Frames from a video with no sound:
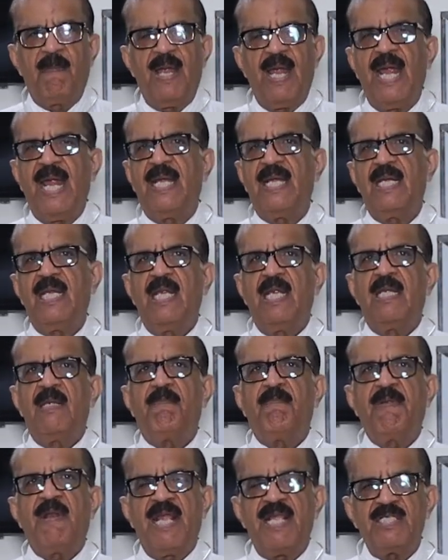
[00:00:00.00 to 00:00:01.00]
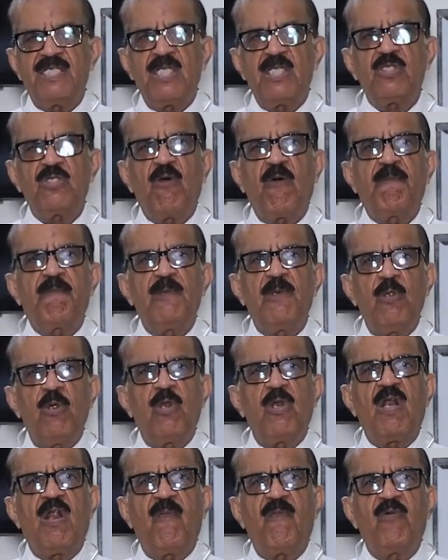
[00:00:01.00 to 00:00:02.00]
And presence of pleural
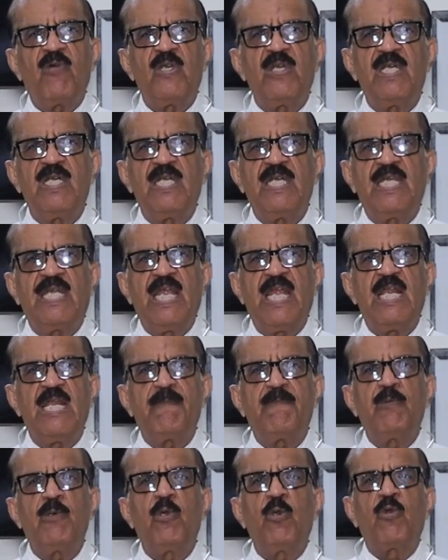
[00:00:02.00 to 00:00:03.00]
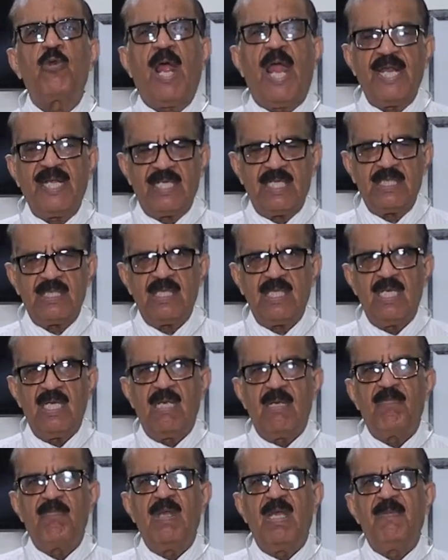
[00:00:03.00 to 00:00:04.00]
rub would indicate pleuritis,
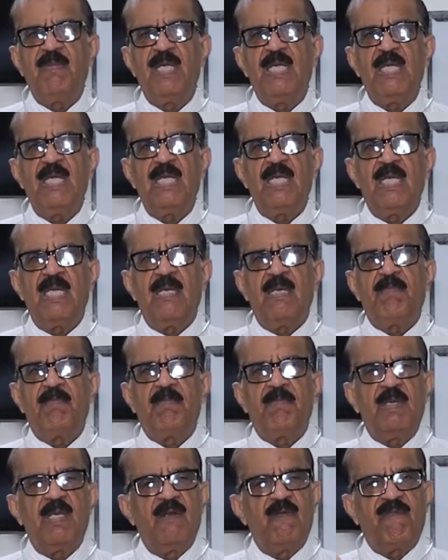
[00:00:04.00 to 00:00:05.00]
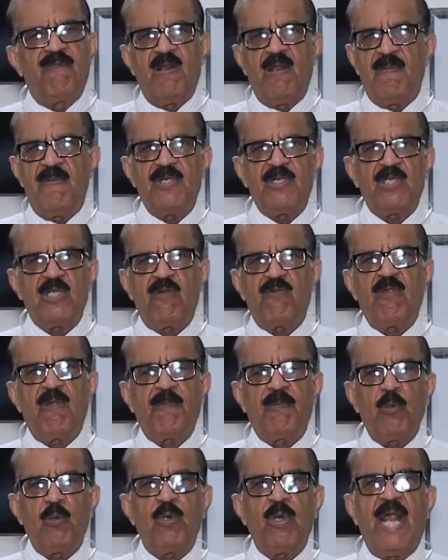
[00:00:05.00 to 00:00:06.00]
maybe inflammation of the
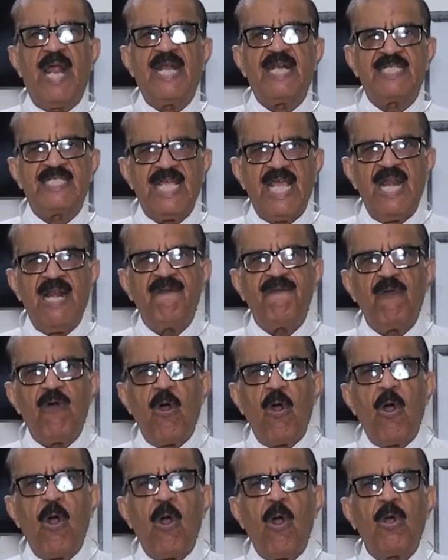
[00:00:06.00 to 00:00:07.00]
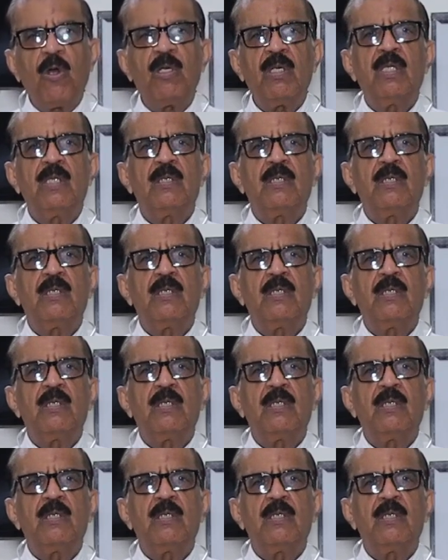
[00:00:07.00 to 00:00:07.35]
pleura itself or